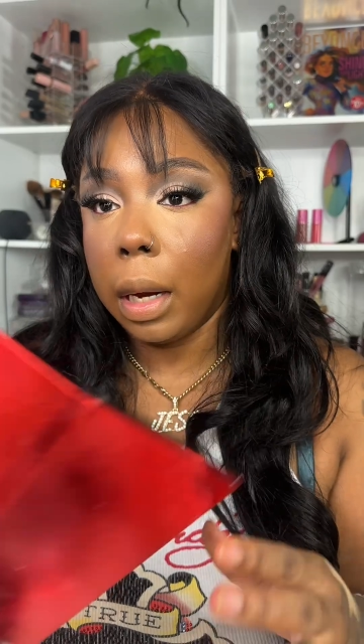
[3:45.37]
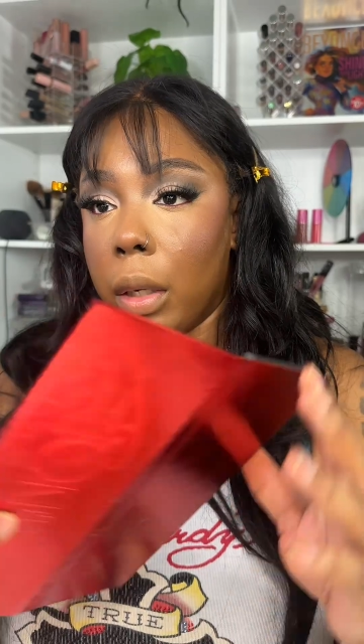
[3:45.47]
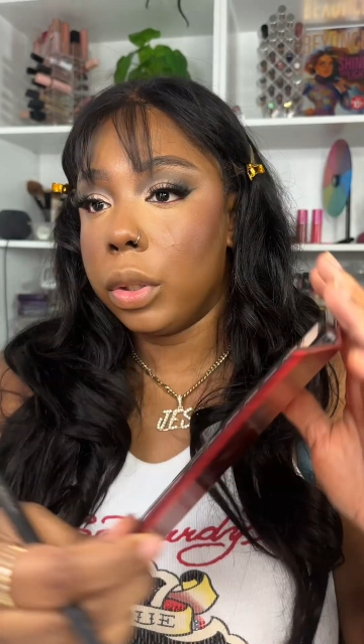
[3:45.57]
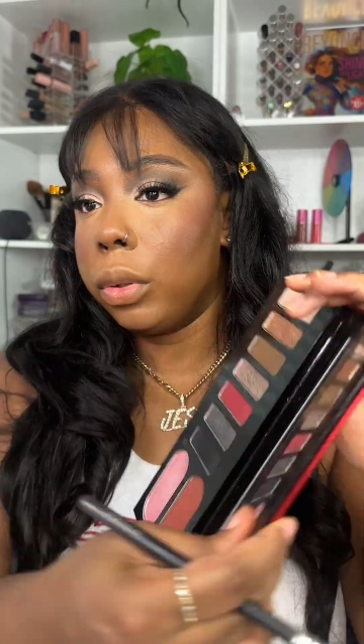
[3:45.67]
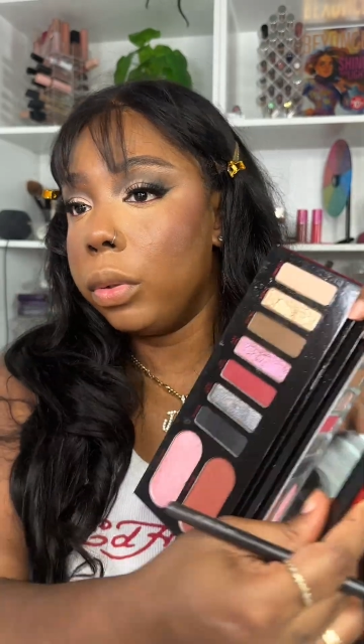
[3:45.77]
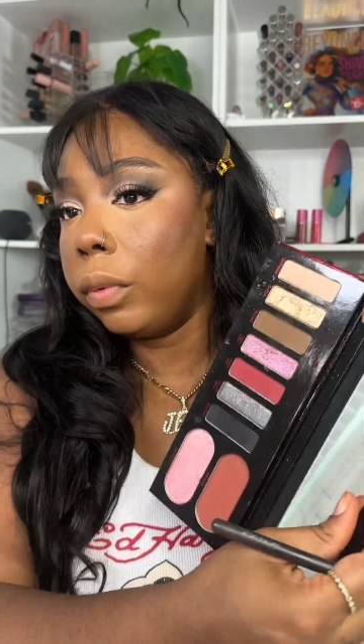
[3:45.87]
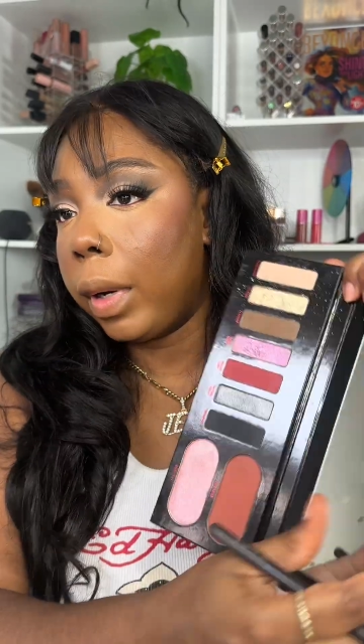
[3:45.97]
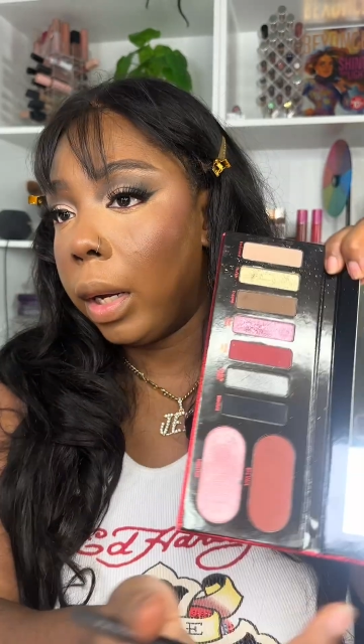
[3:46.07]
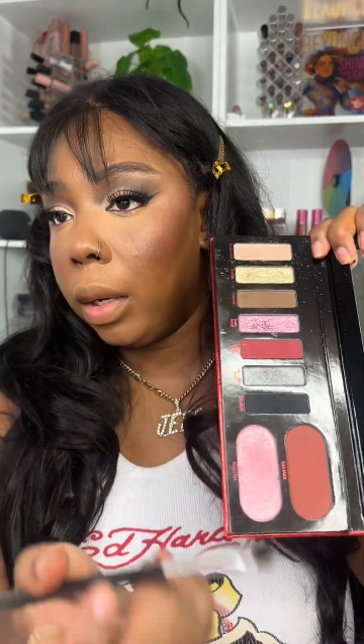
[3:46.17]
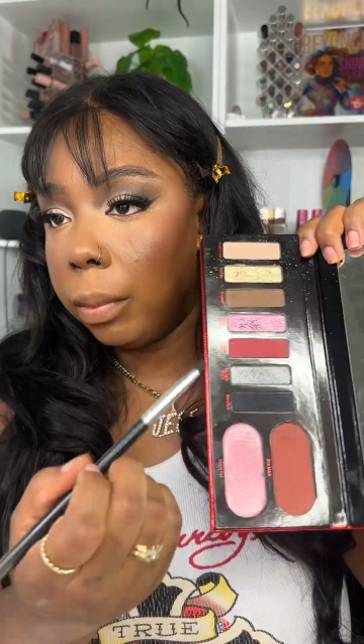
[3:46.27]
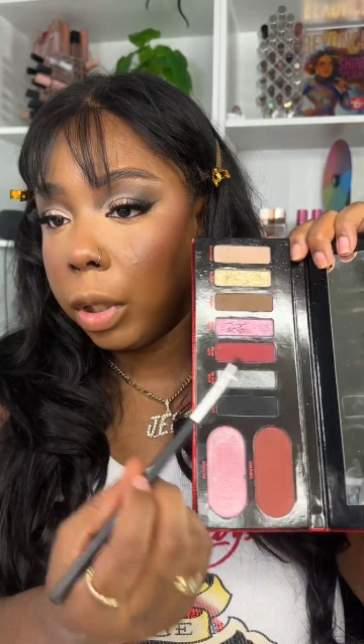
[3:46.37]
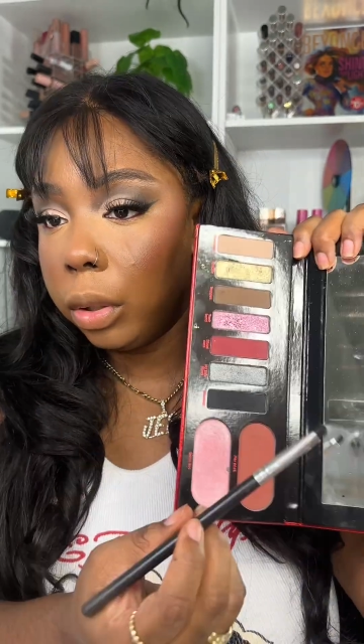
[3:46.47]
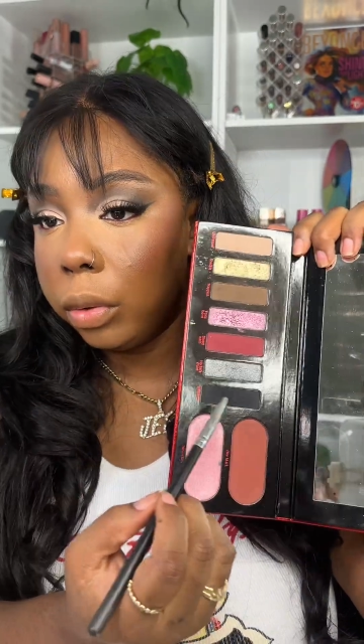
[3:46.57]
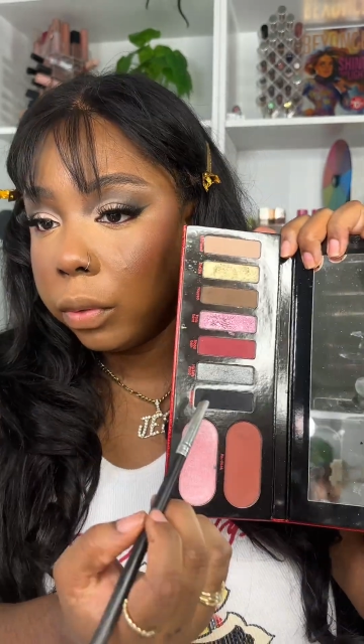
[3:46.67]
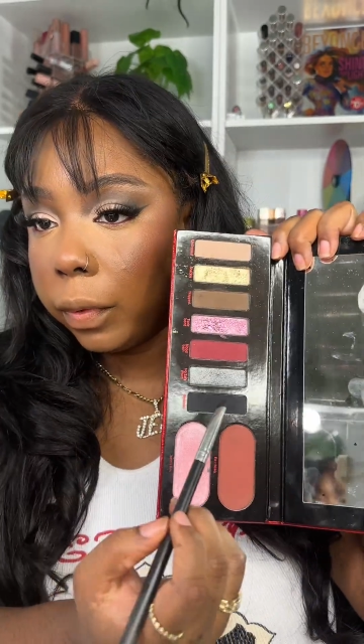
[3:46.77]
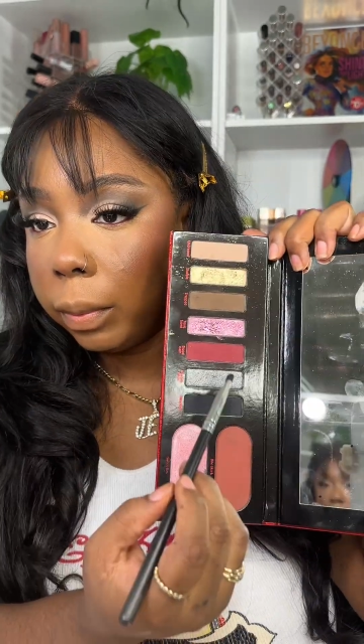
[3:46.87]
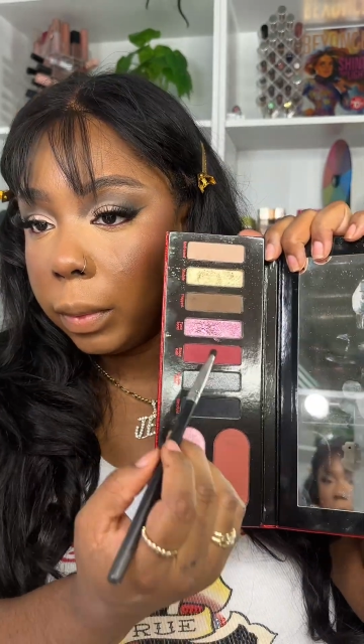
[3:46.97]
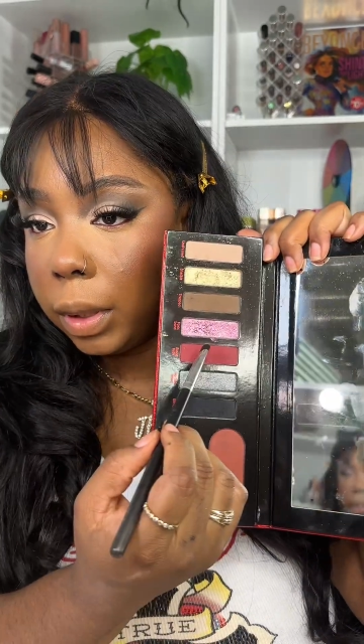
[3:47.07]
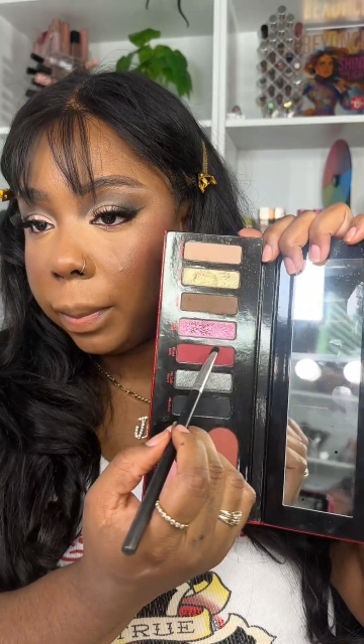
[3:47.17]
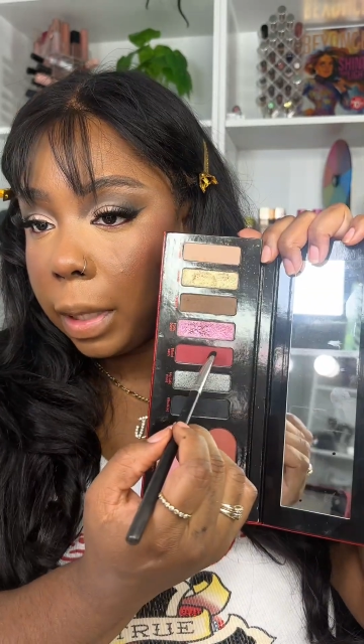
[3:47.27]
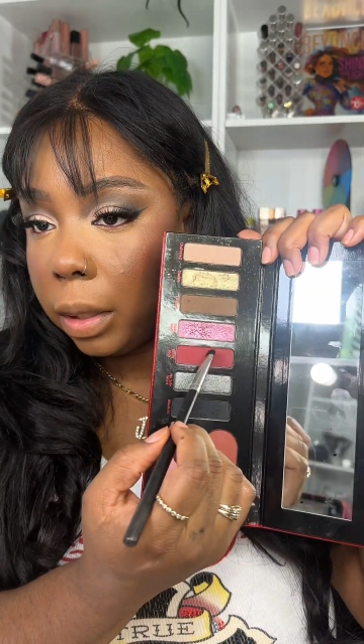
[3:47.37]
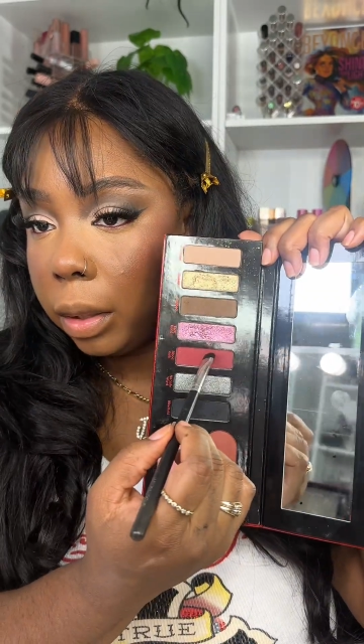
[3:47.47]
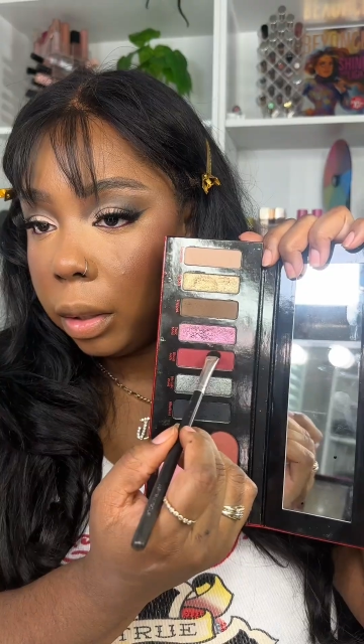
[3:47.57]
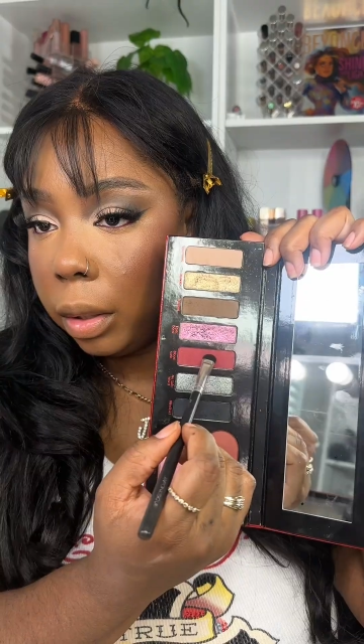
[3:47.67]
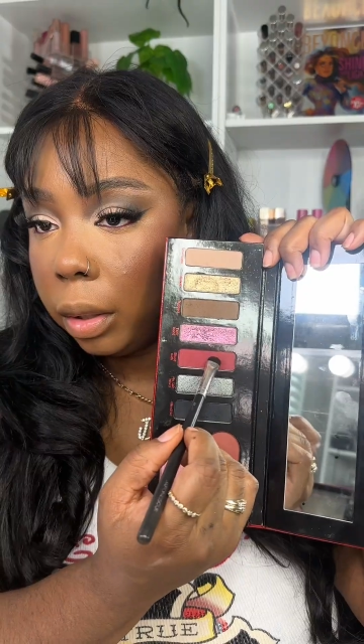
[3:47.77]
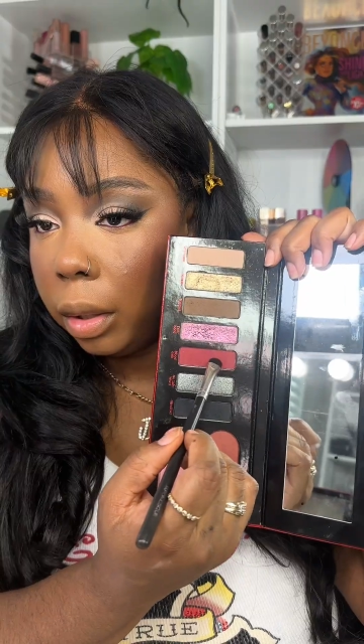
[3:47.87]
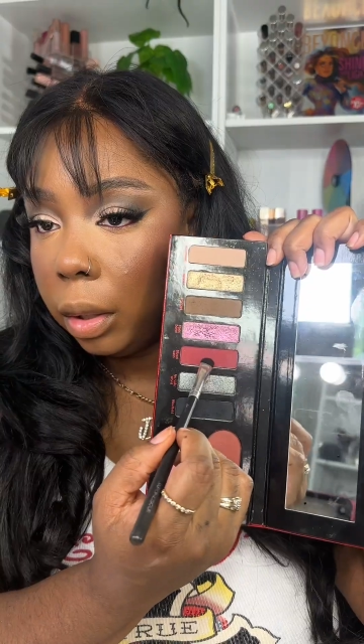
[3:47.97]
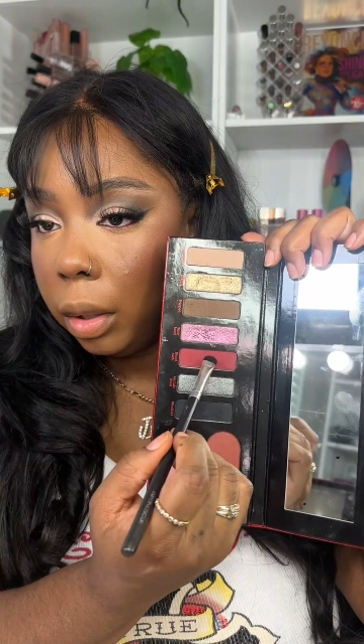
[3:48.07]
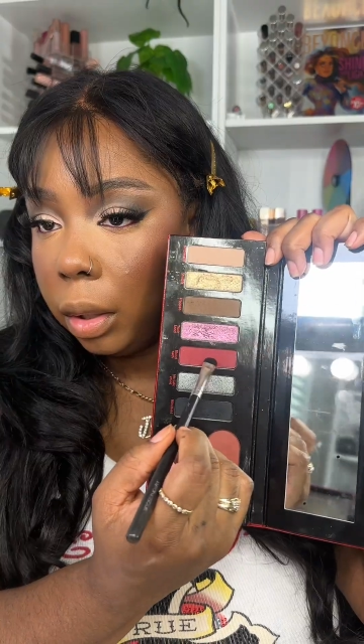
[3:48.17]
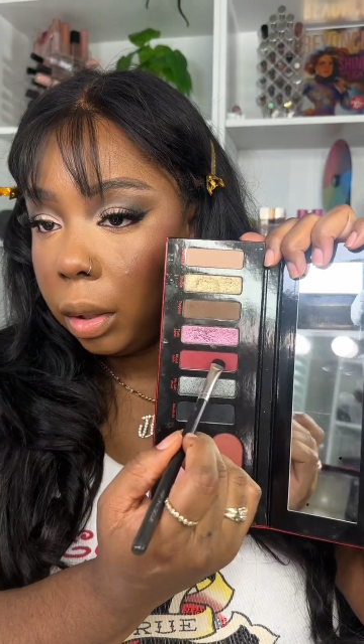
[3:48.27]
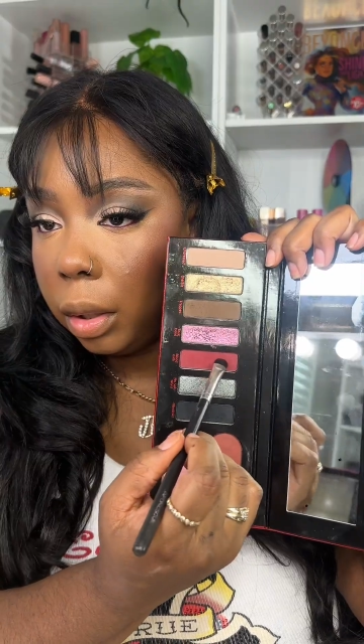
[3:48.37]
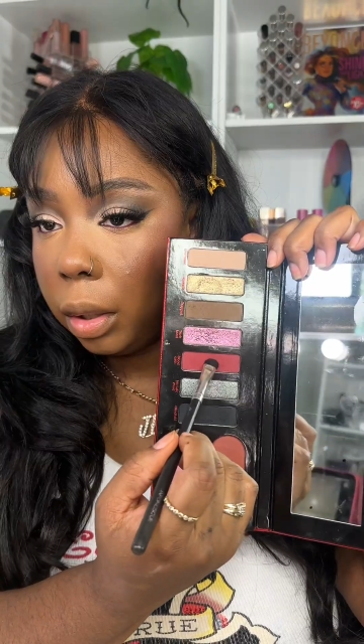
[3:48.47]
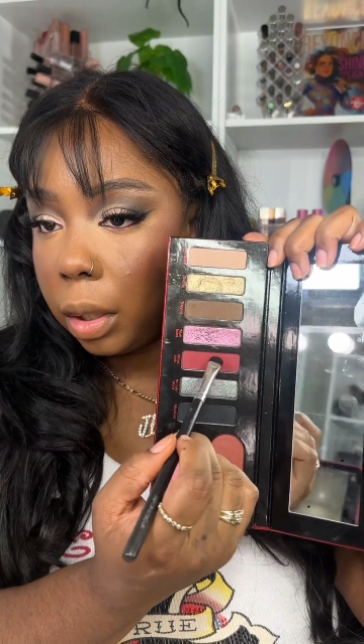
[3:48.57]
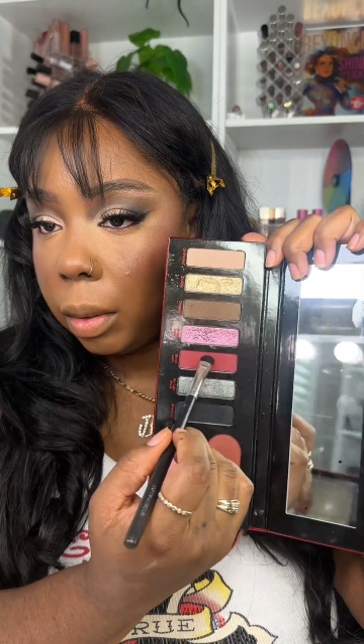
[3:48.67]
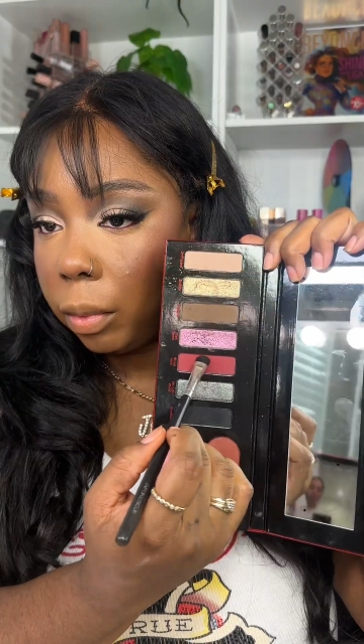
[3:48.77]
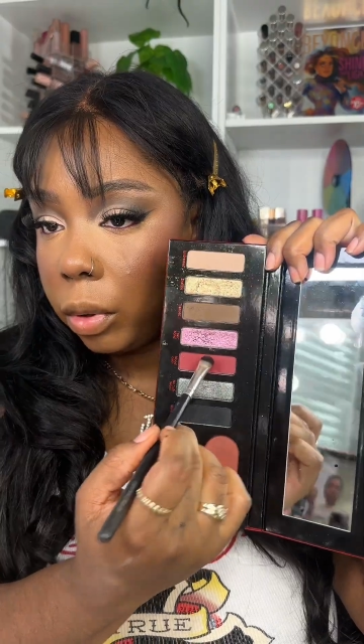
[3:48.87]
actual red I'm going to use from this palette, and I'm